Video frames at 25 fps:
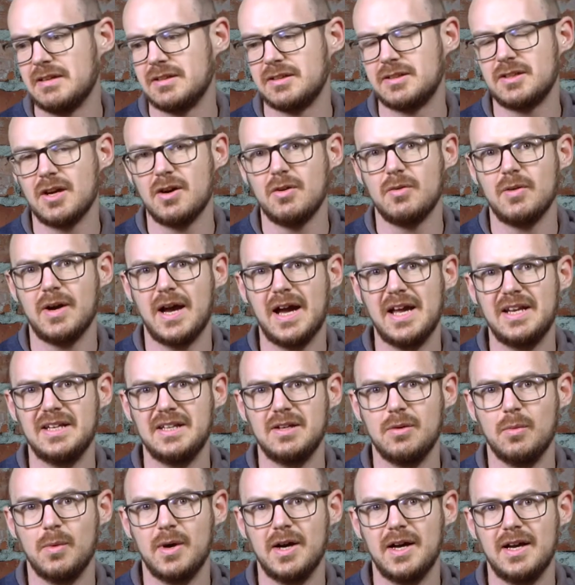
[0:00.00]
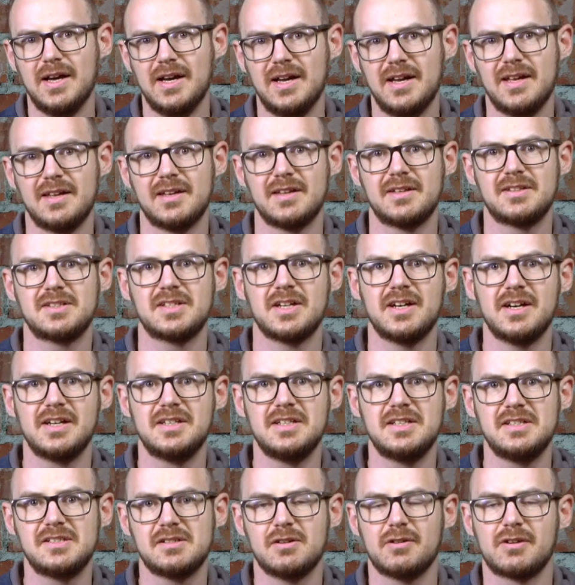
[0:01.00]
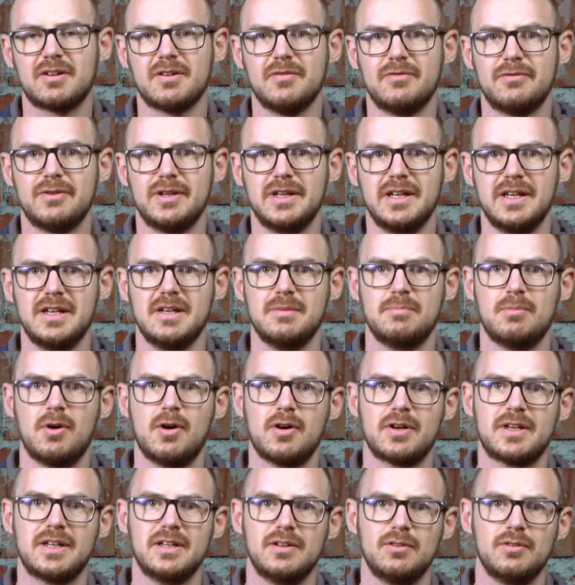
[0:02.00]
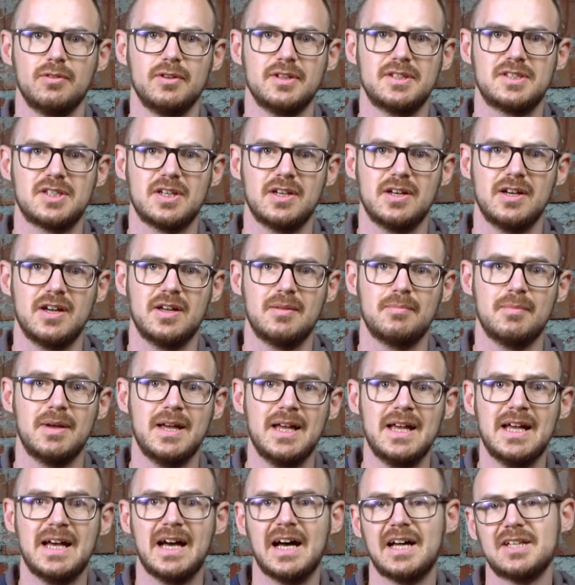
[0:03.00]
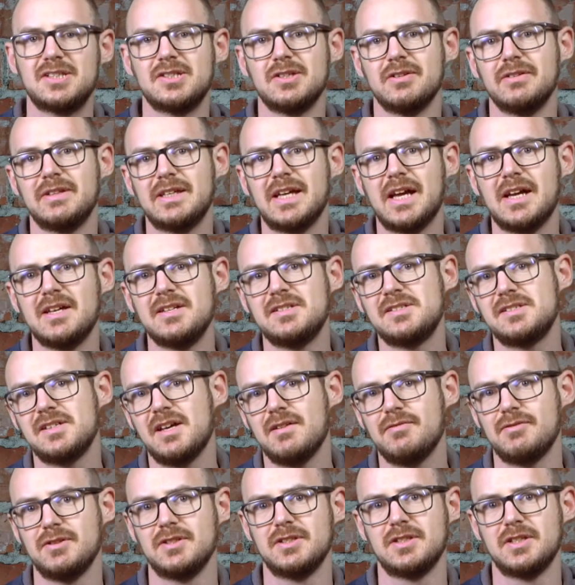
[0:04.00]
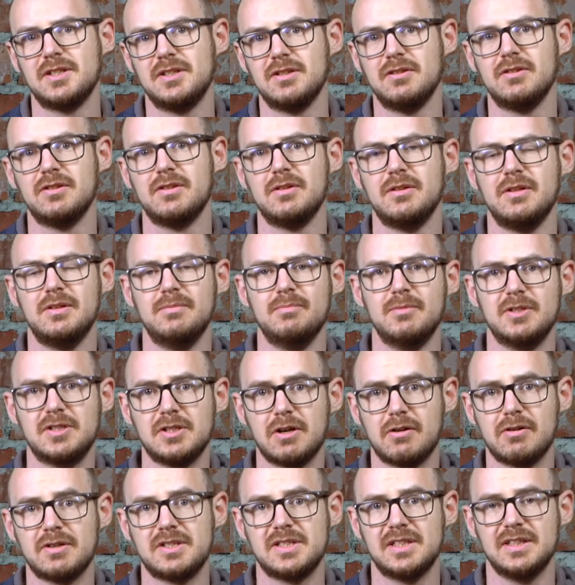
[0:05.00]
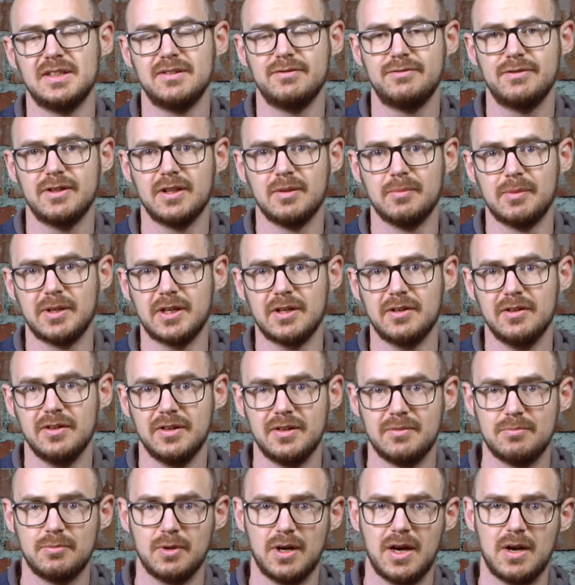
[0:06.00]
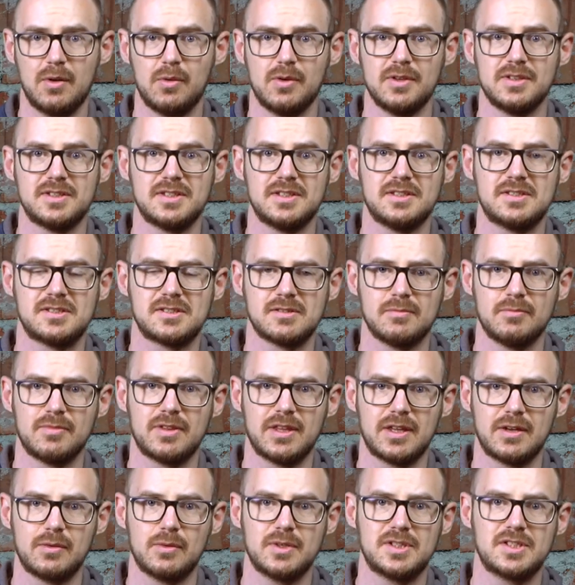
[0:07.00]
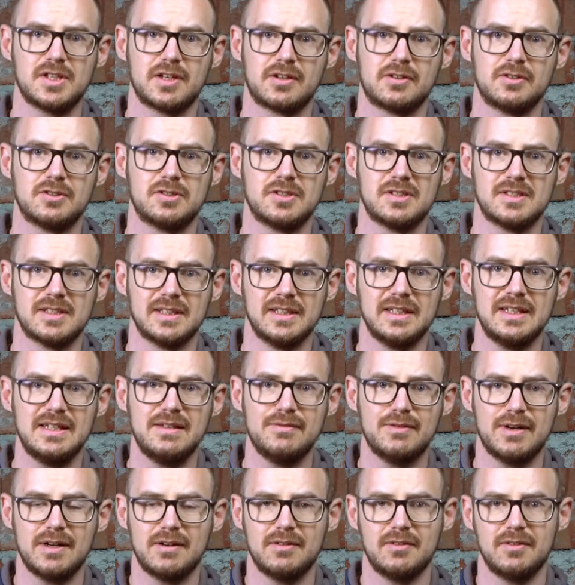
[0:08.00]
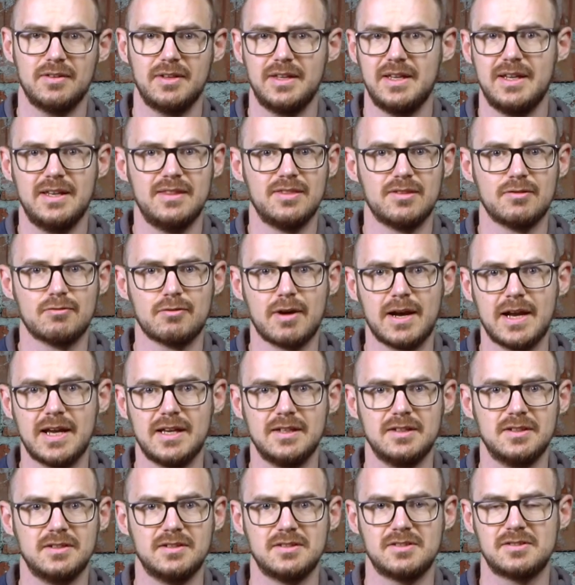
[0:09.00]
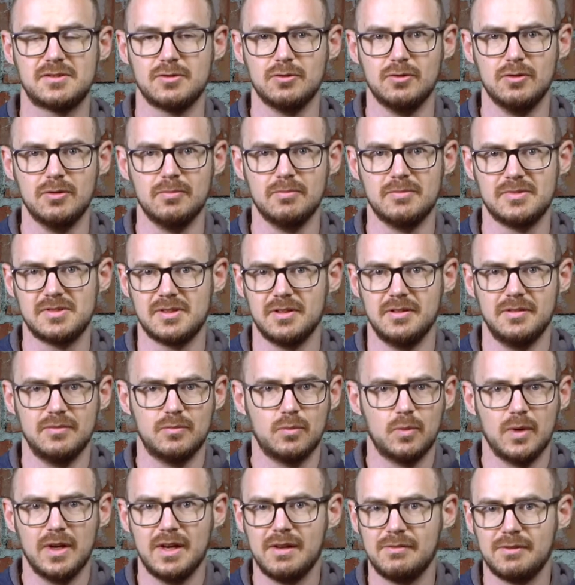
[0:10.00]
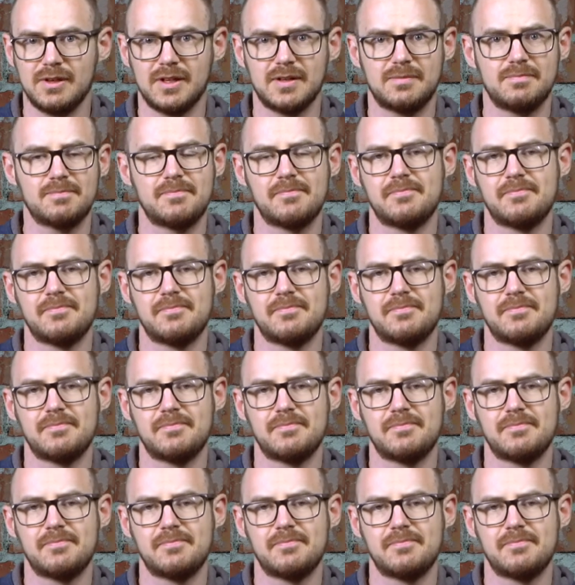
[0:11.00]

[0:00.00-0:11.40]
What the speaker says: go anywhere, tiny so I could fit it in a pocket all the time. I took the A7 to do the majority of the filming on, but I wanted something which I could just leave out in the rain and storms and whatever